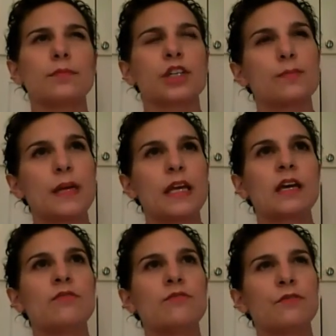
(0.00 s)
just being
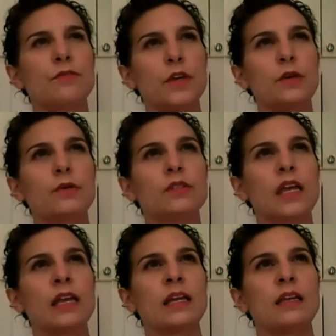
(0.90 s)
confused,
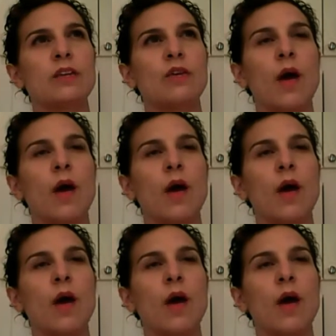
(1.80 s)
and,